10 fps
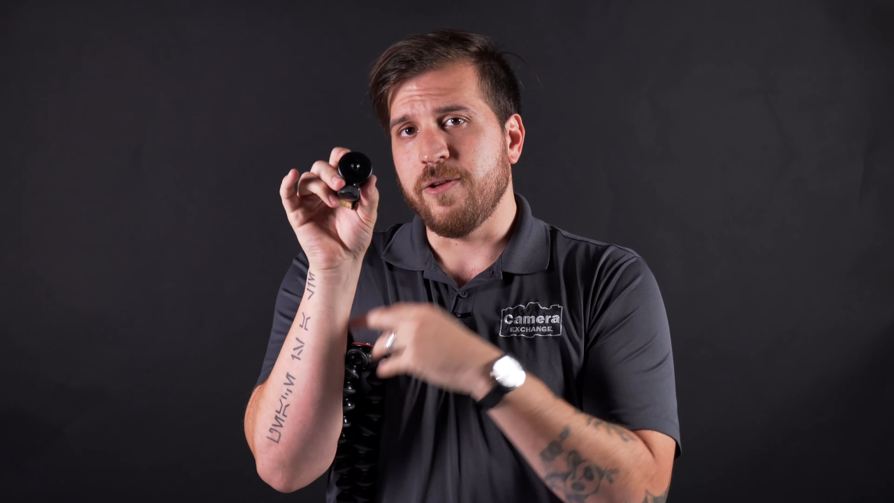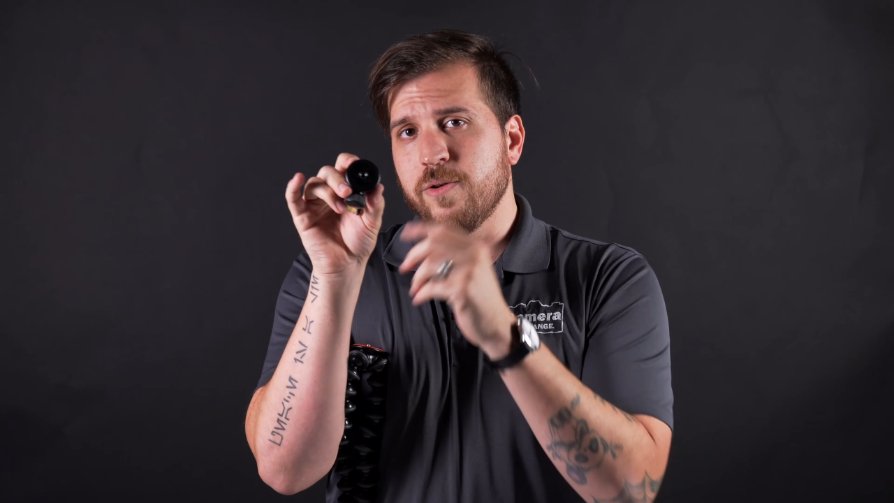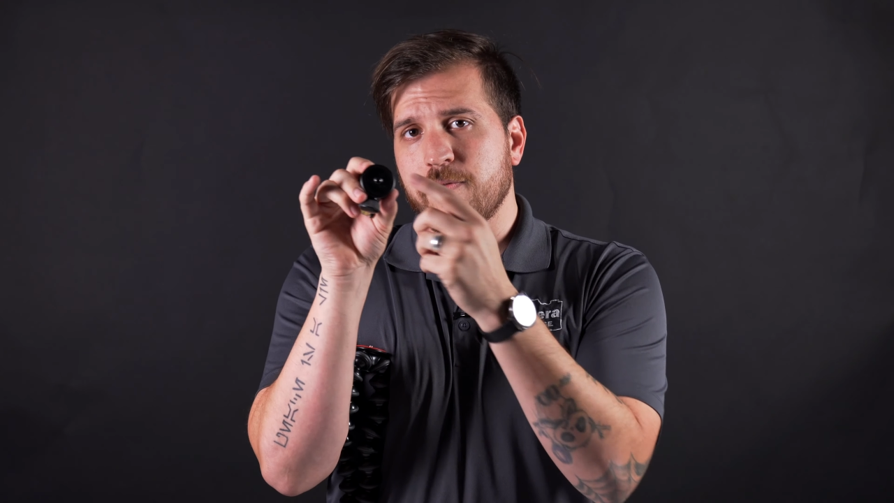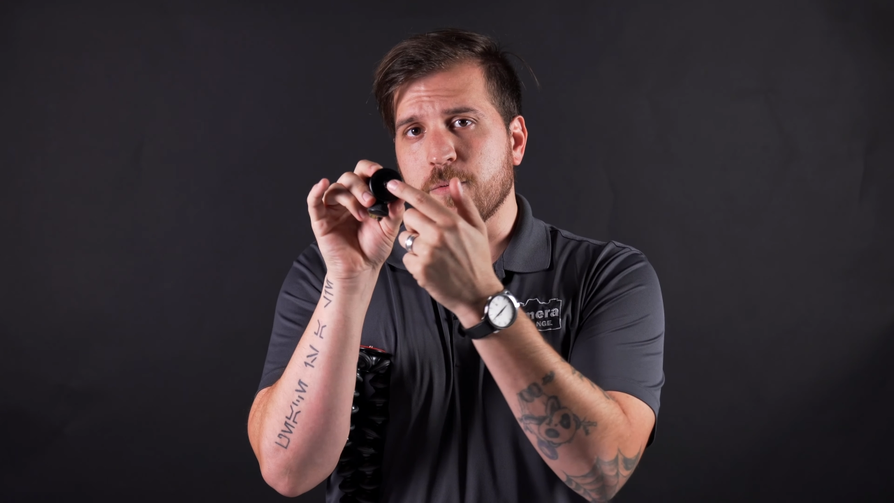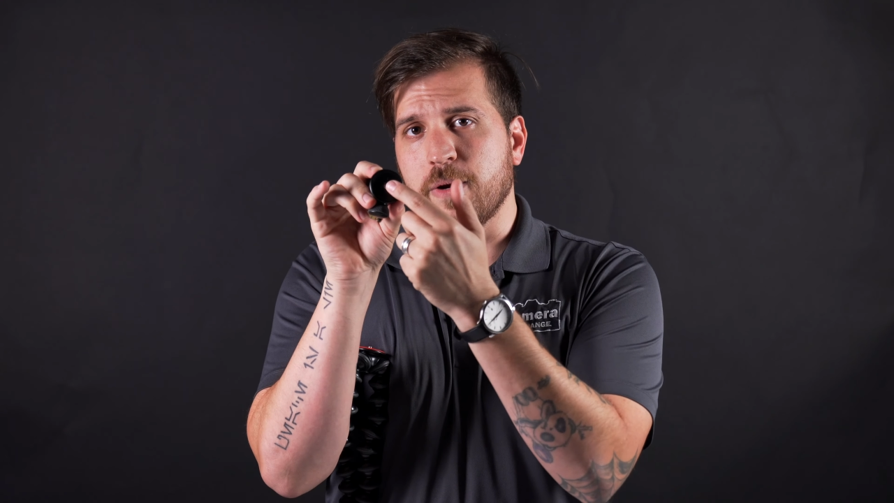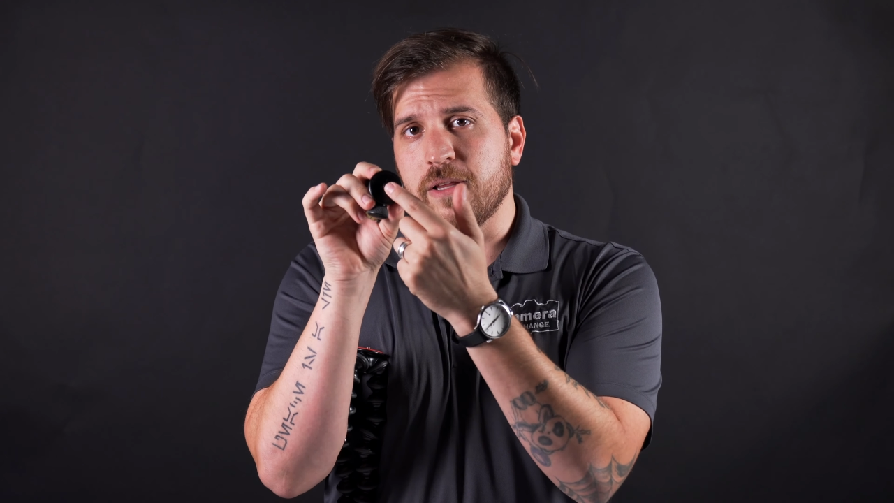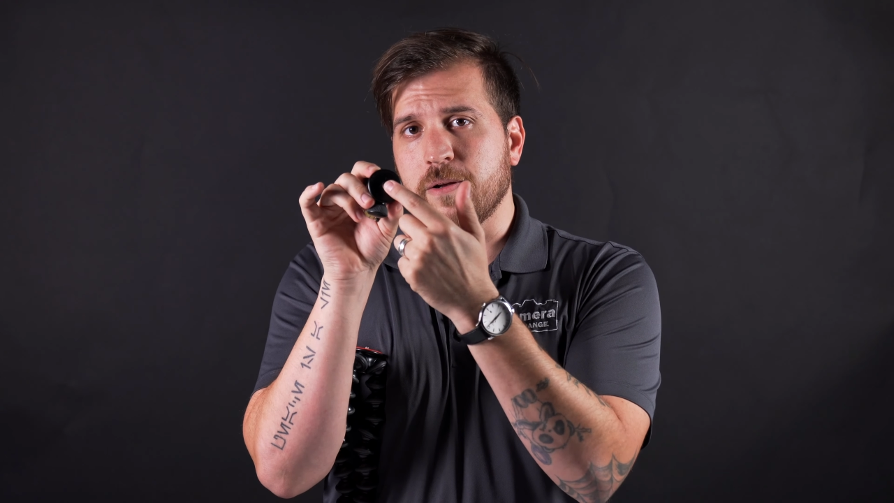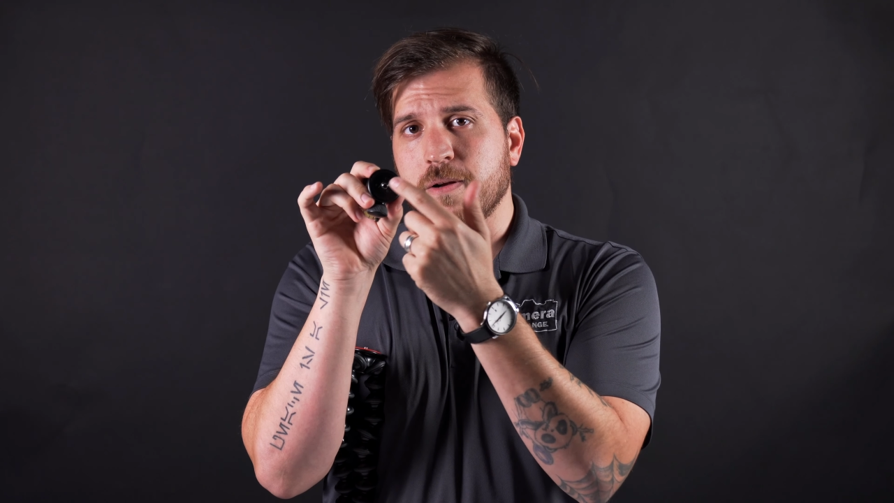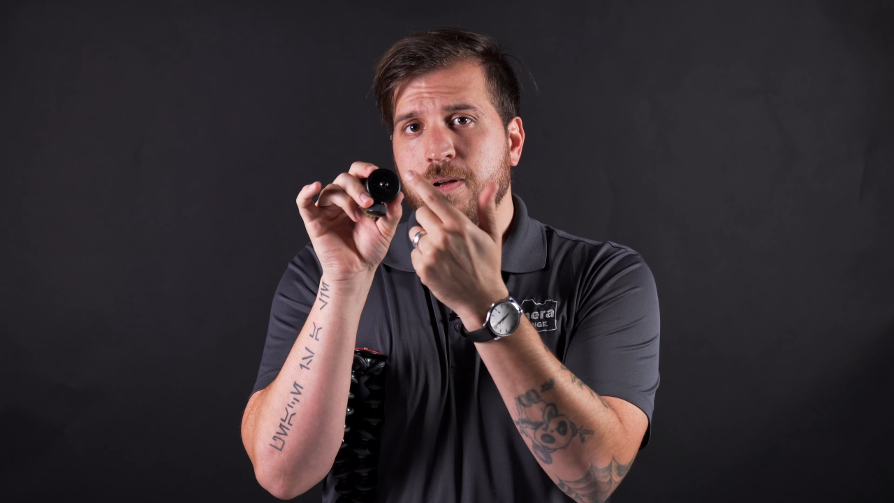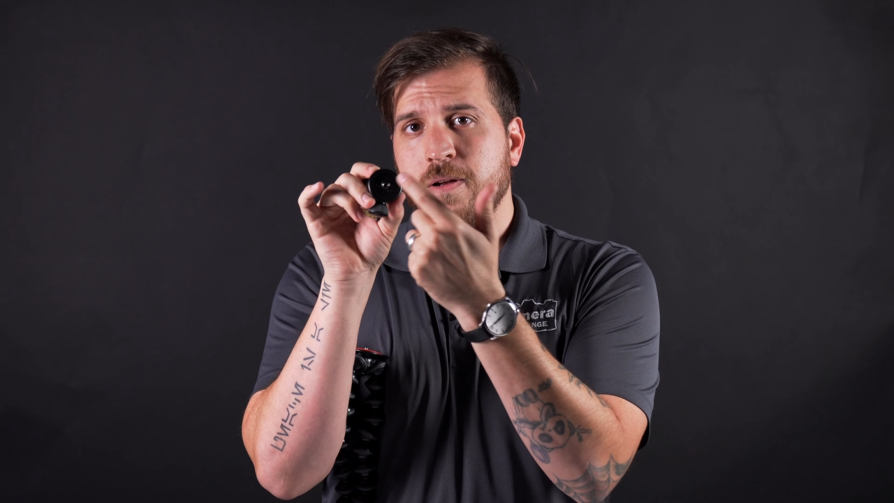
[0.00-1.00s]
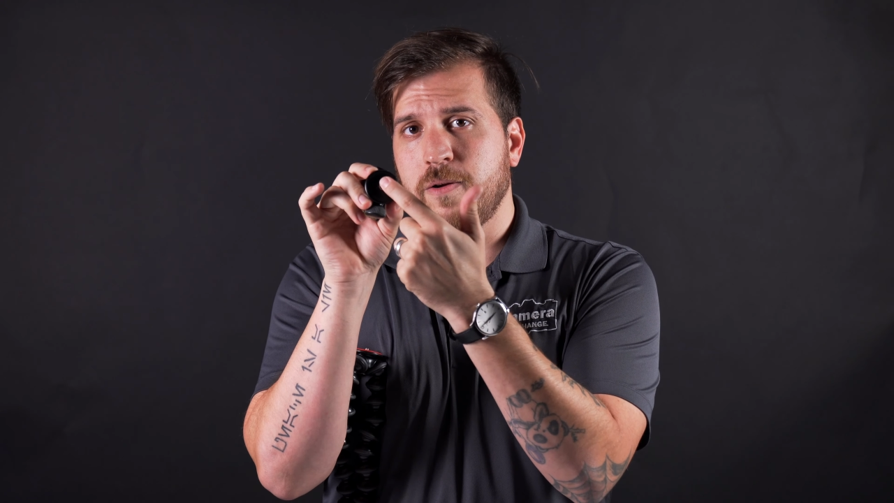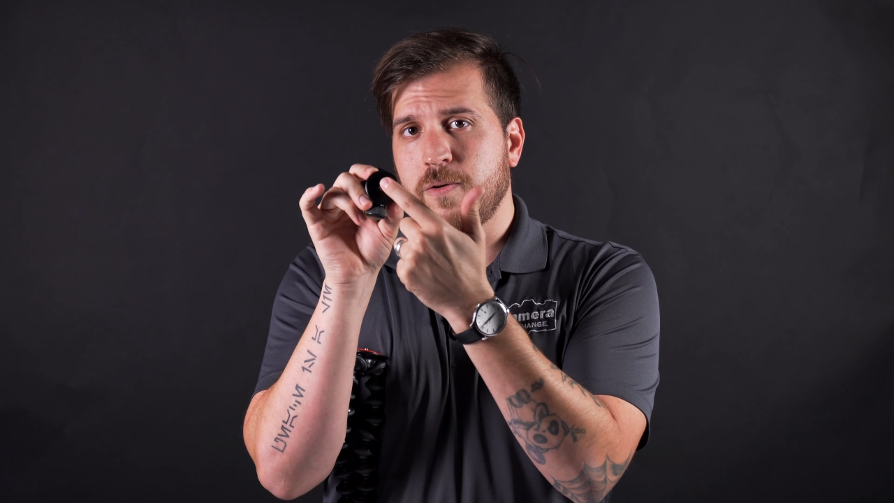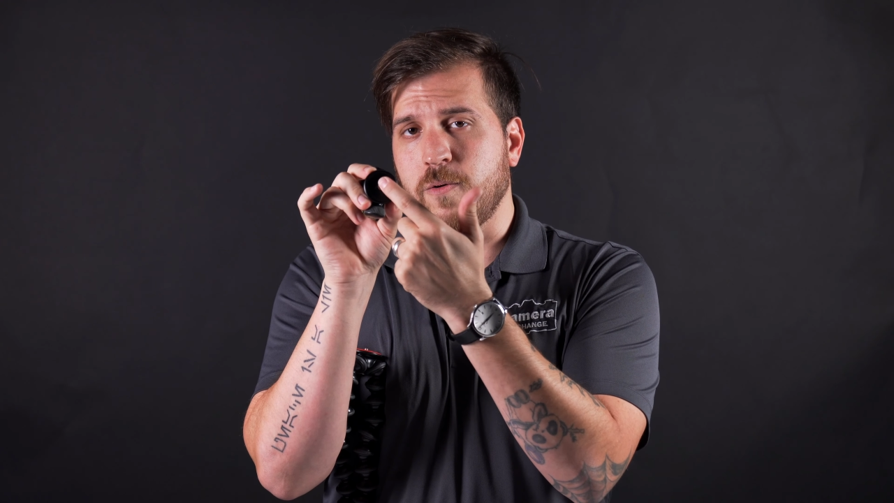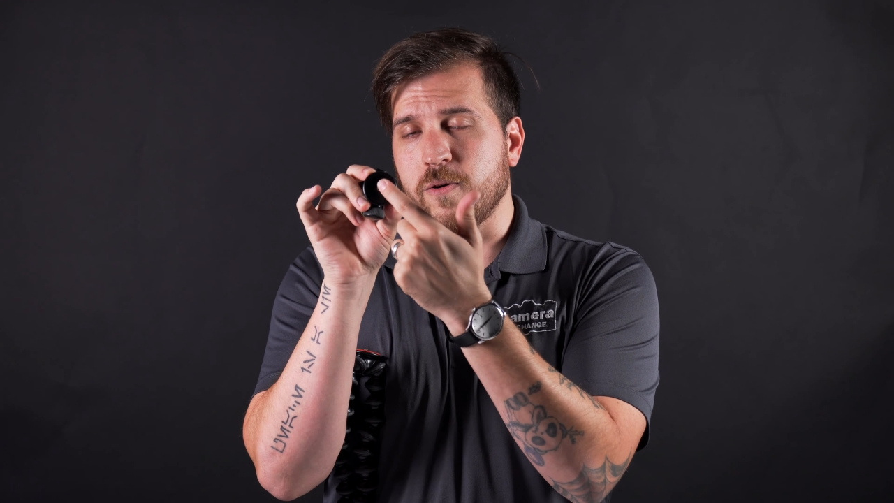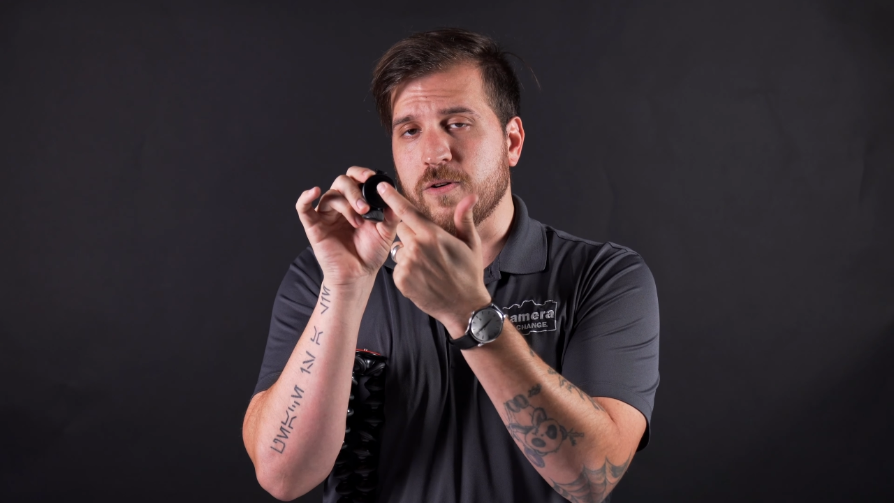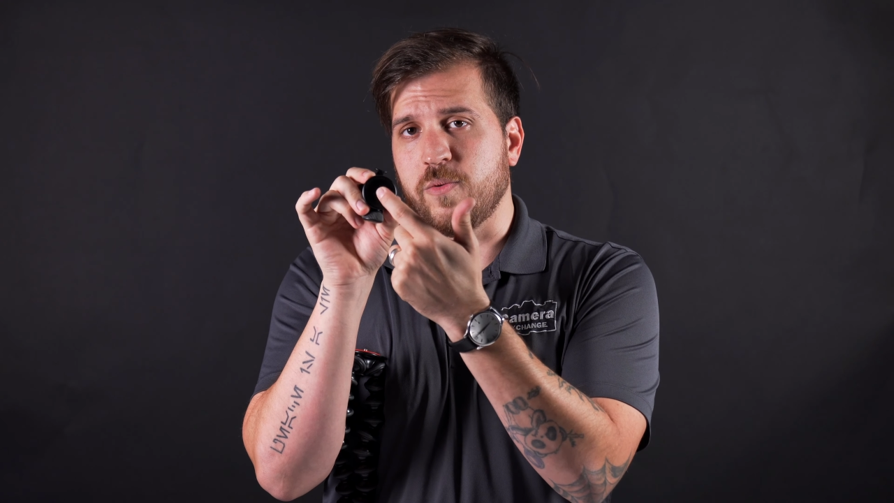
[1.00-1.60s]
and you do have your regular quarter